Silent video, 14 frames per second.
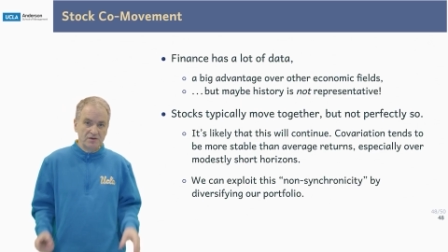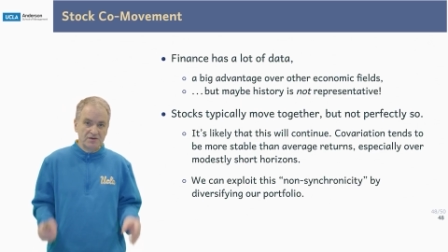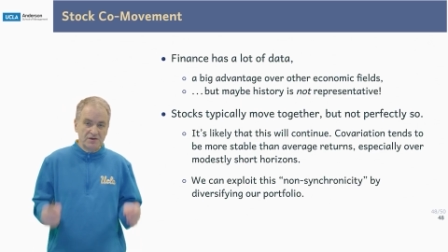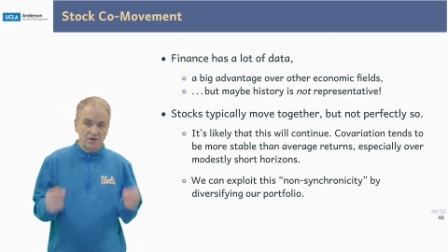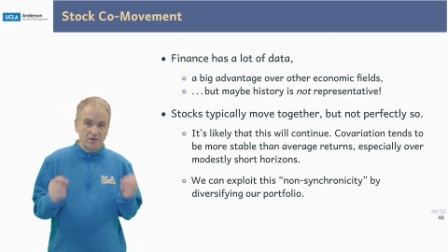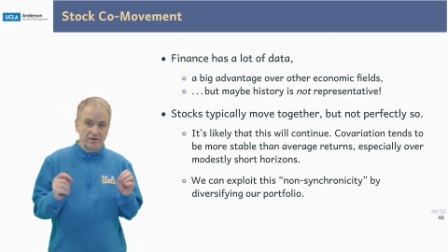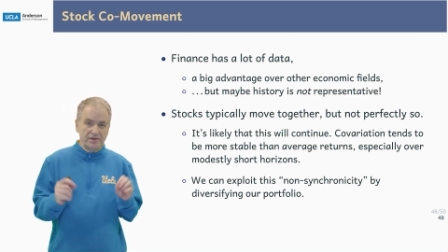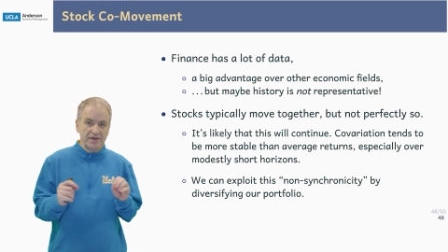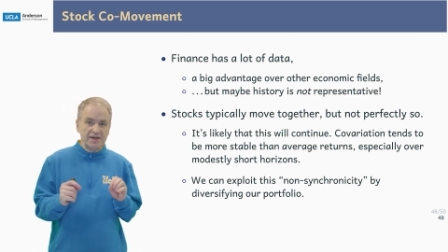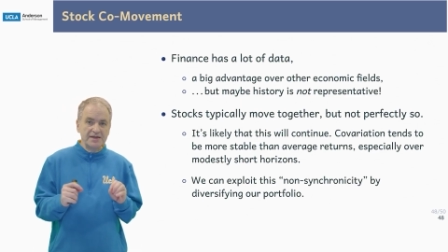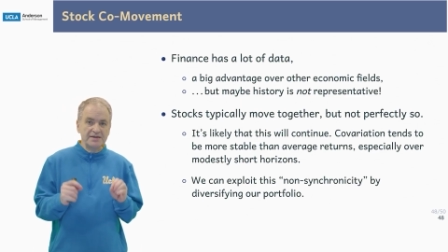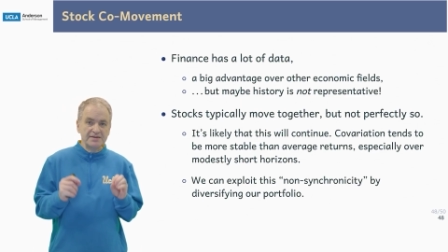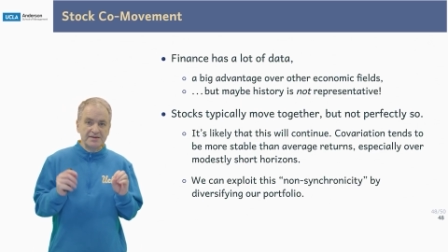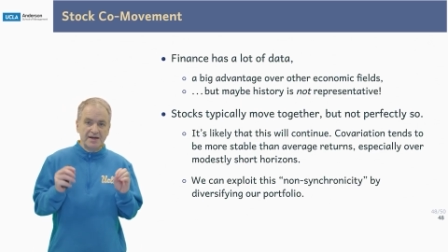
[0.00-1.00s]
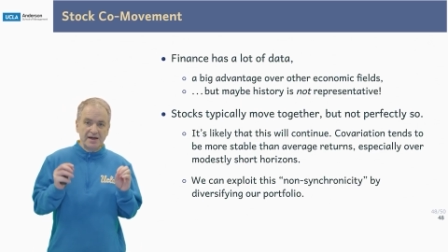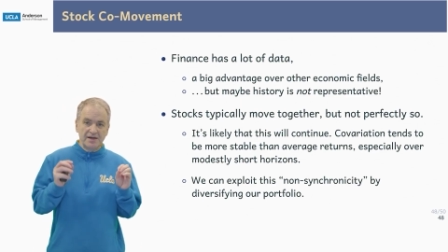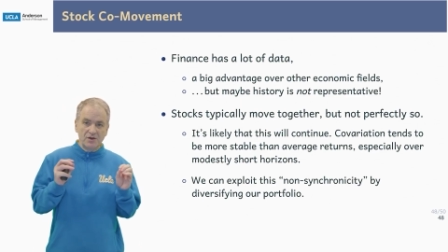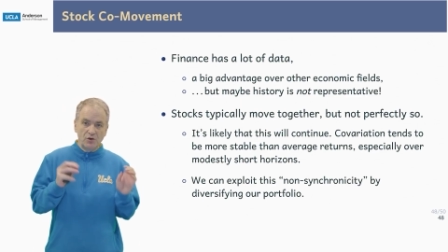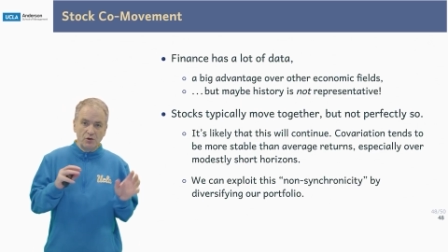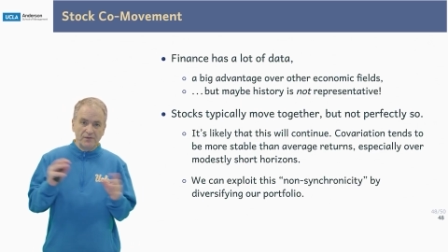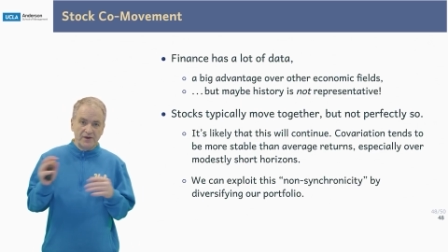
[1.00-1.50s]
So things like
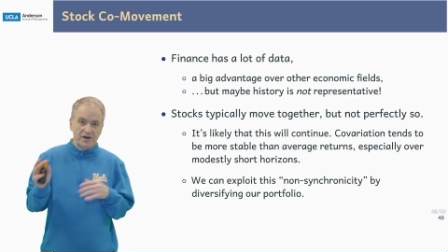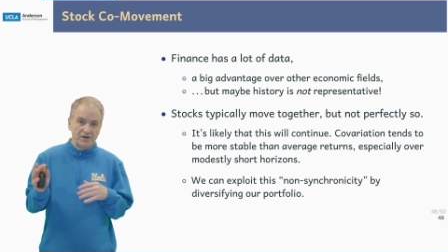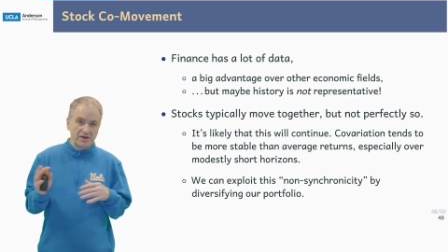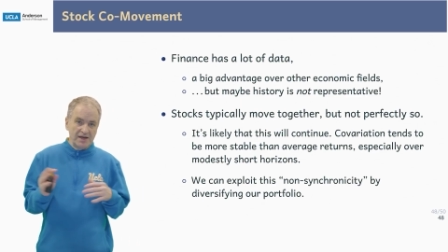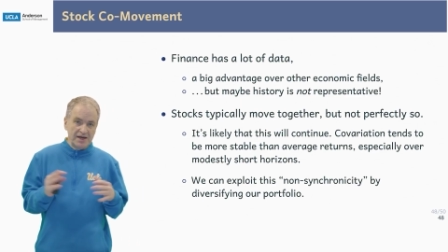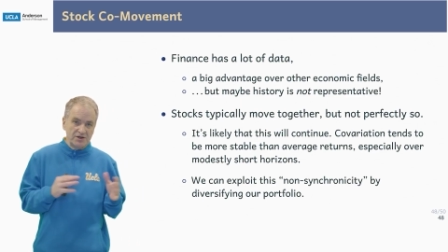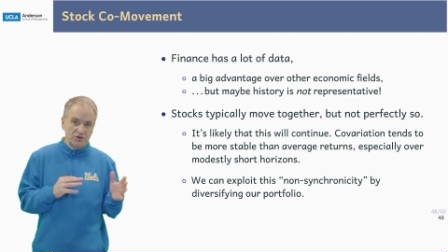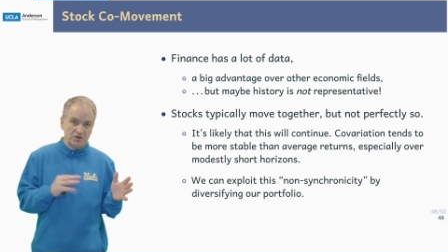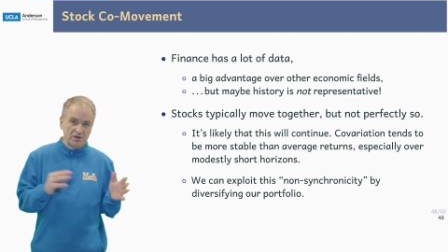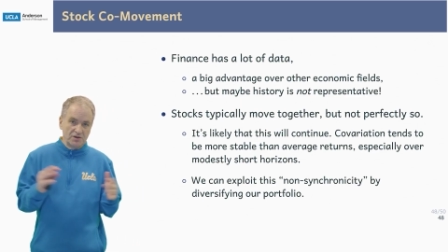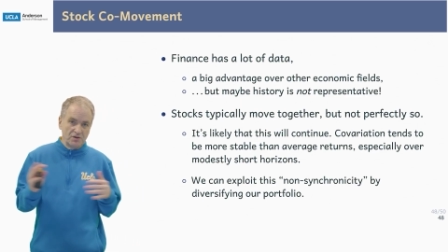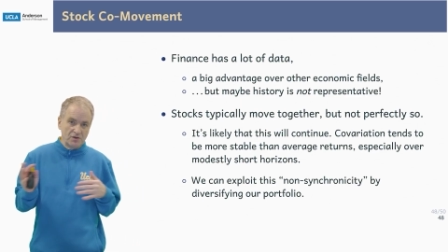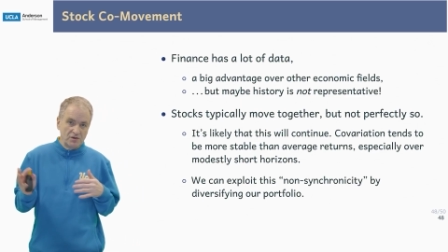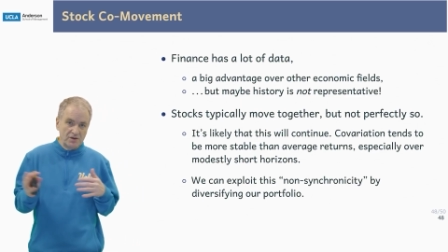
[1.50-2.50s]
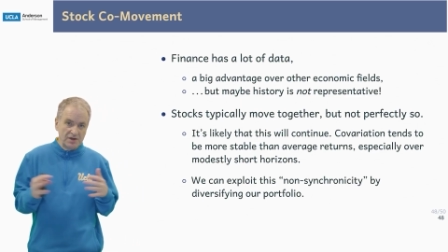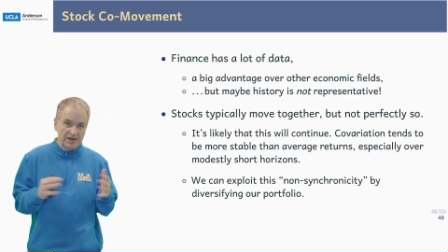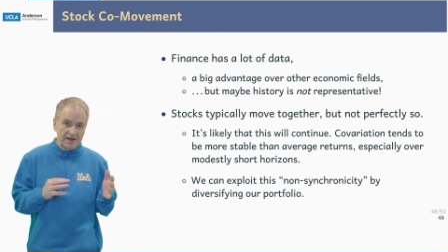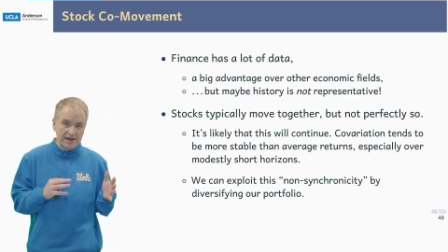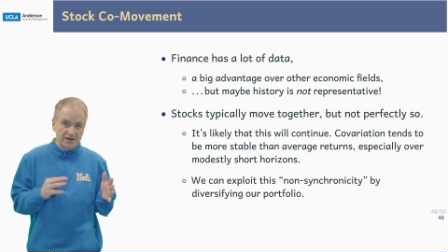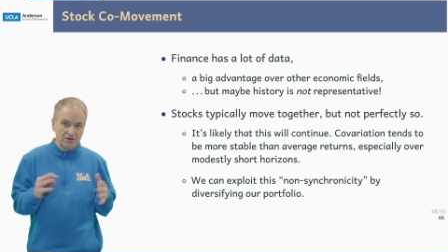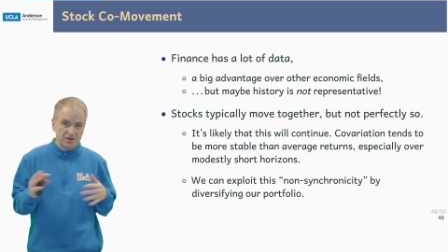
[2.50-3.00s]
covariation,
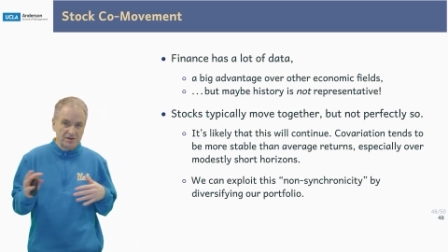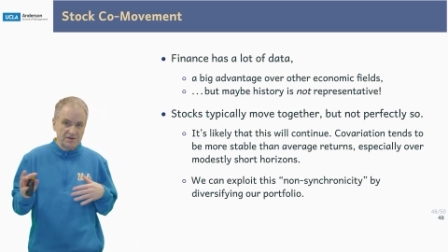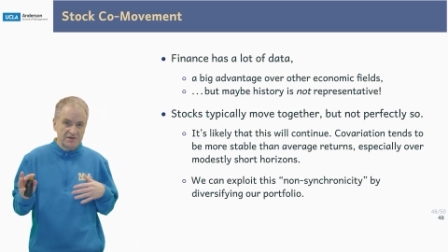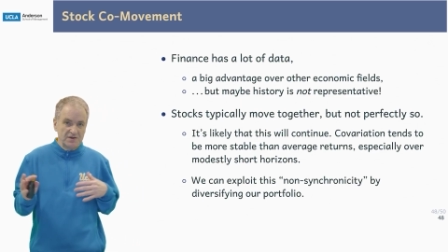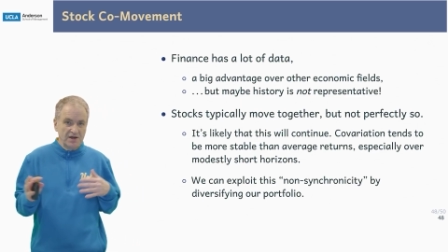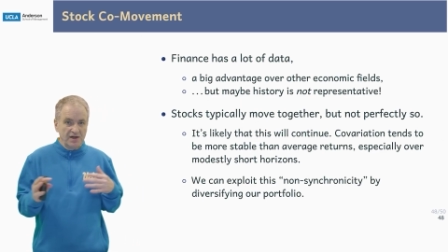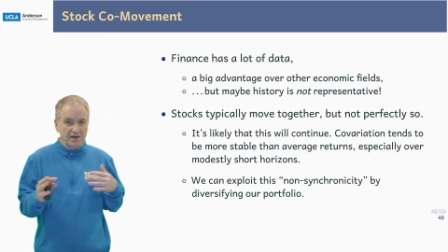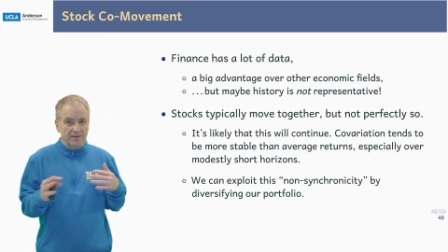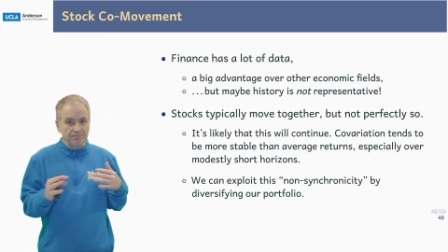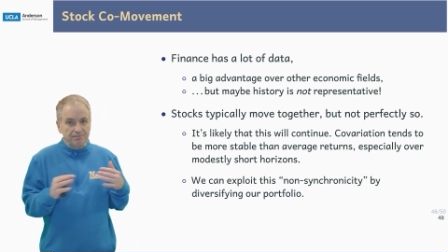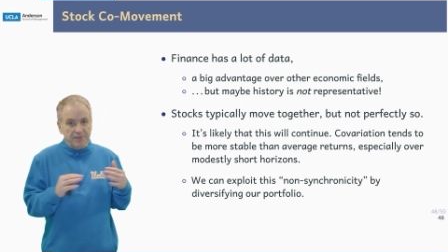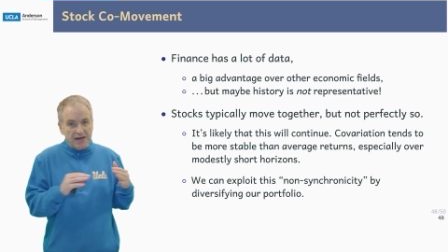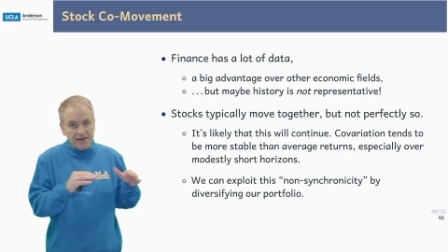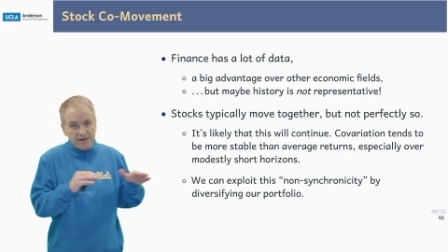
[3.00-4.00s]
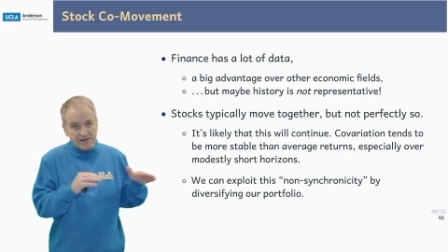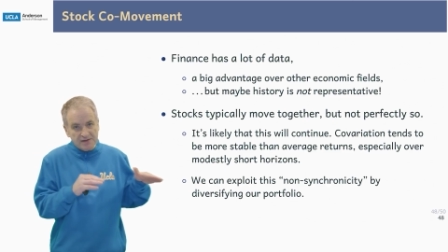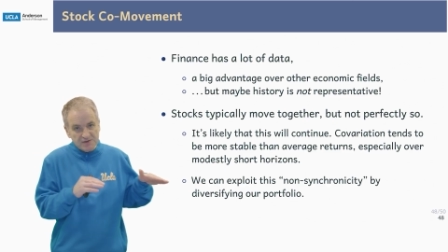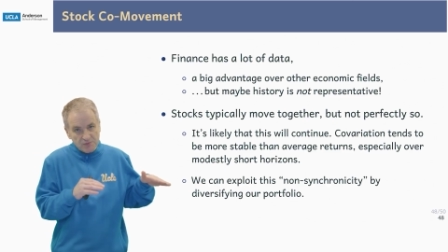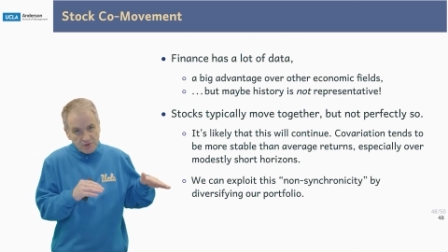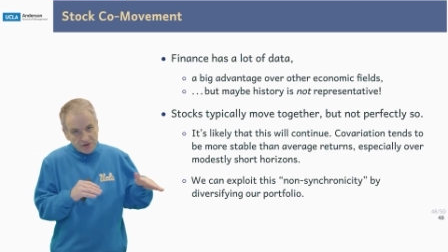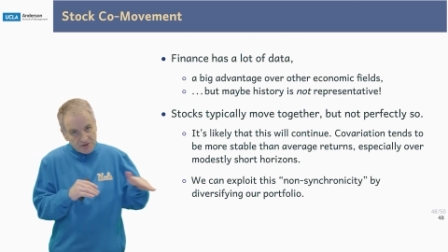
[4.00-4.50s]
correlations,
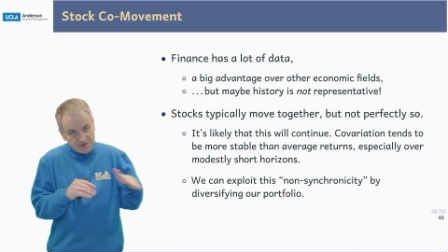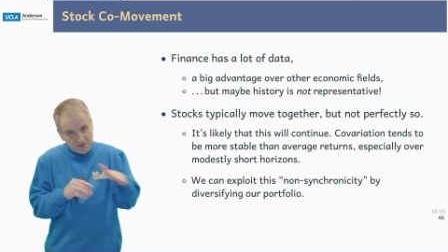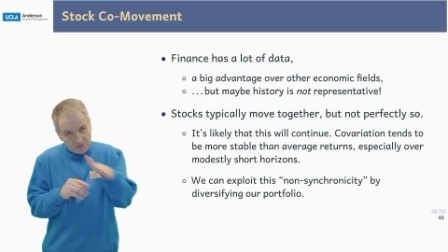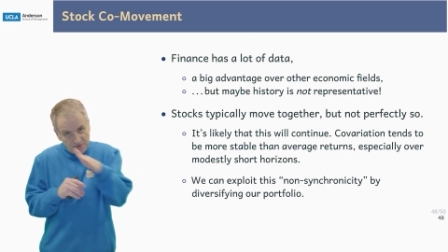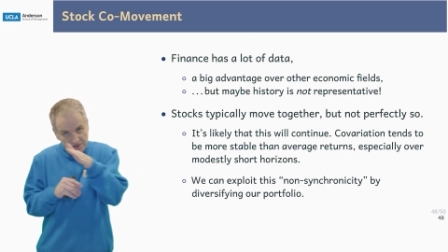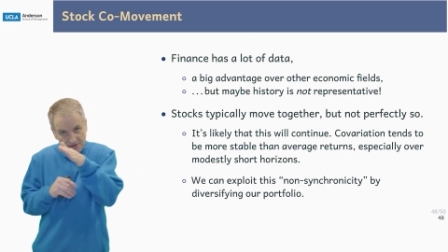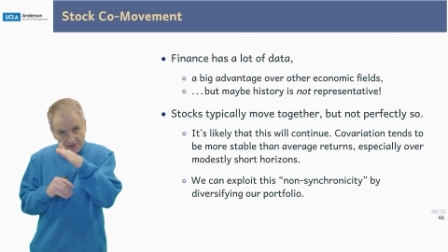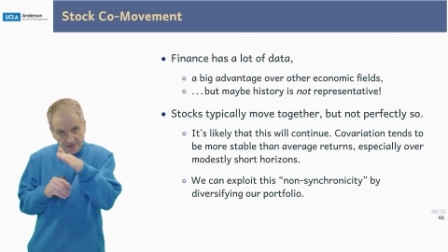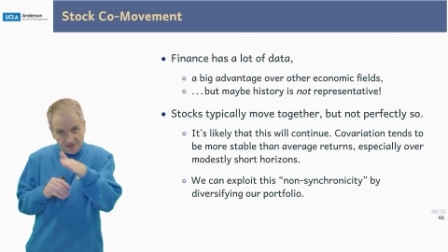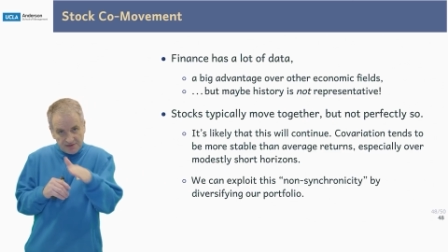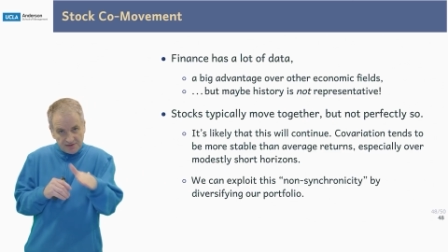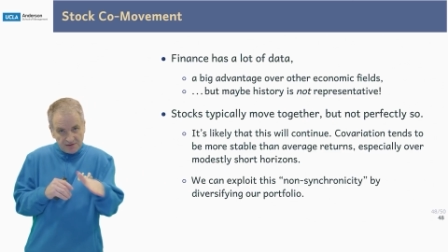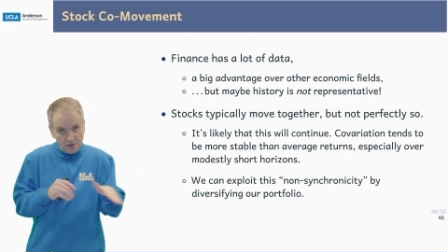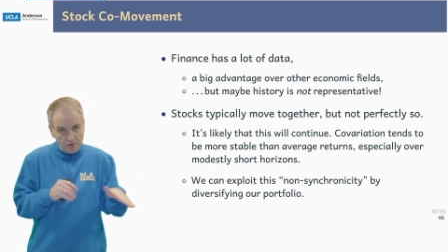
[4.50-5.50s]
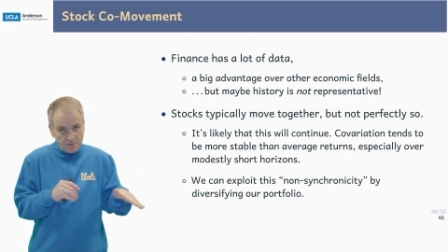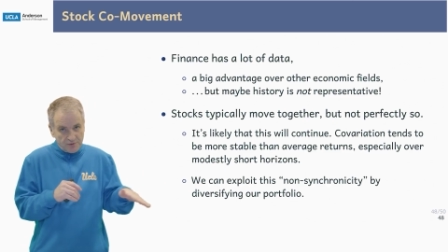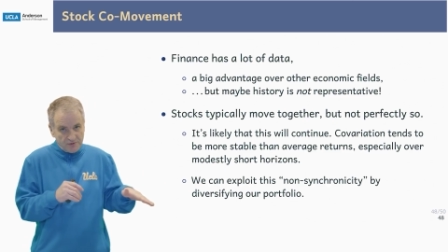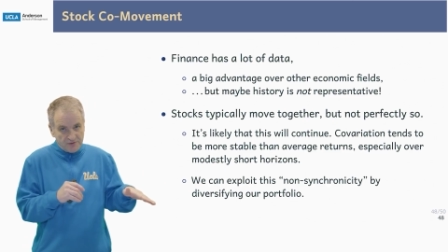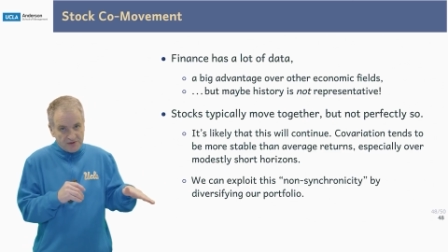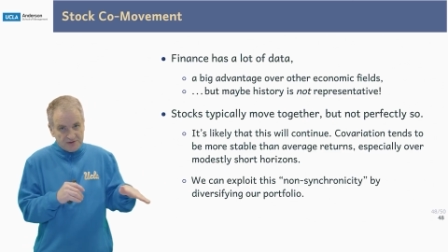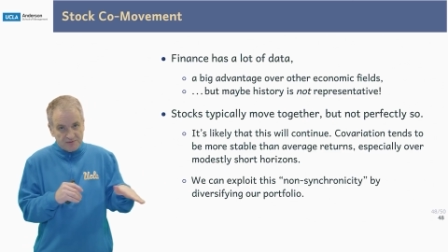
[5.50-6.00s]
betas, which is really the slope
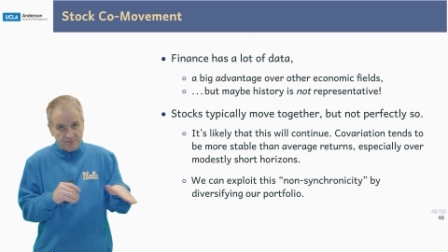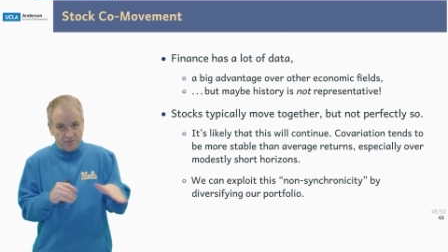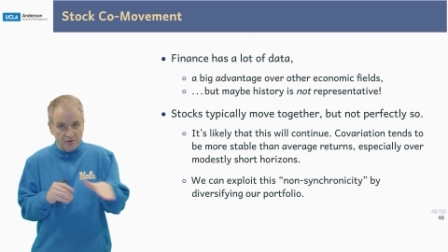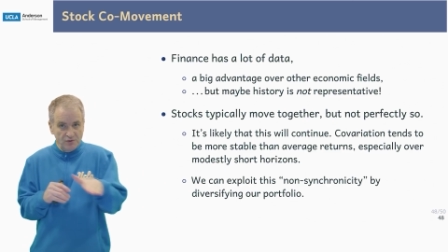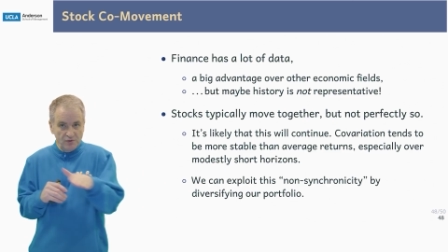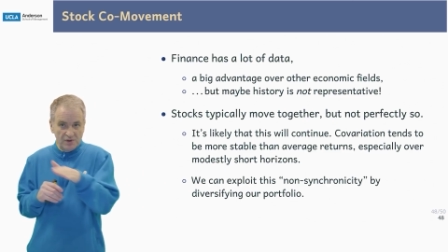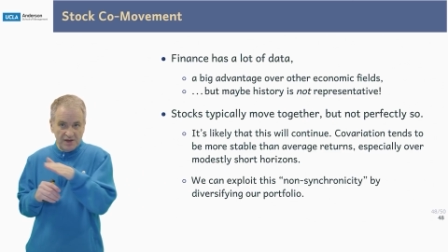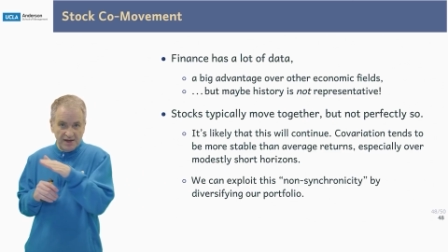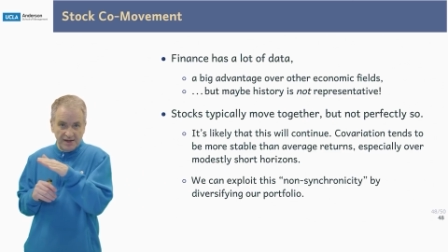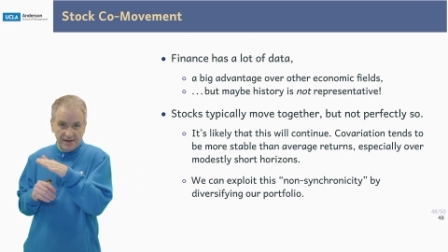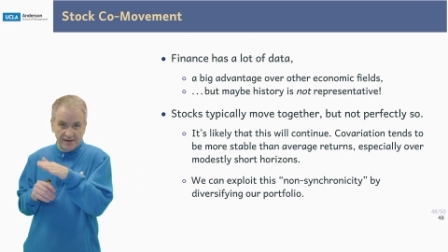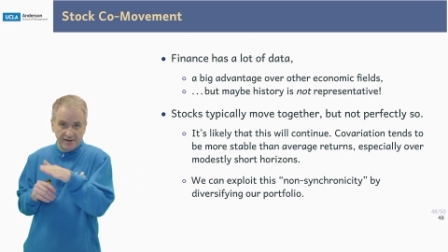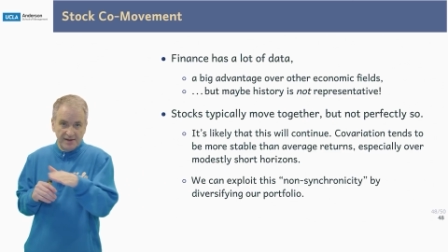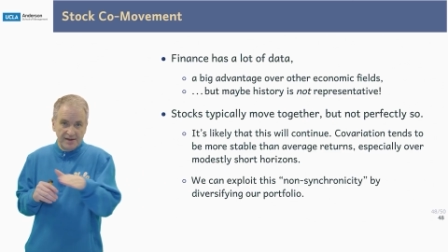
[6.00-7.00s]
of this blue line,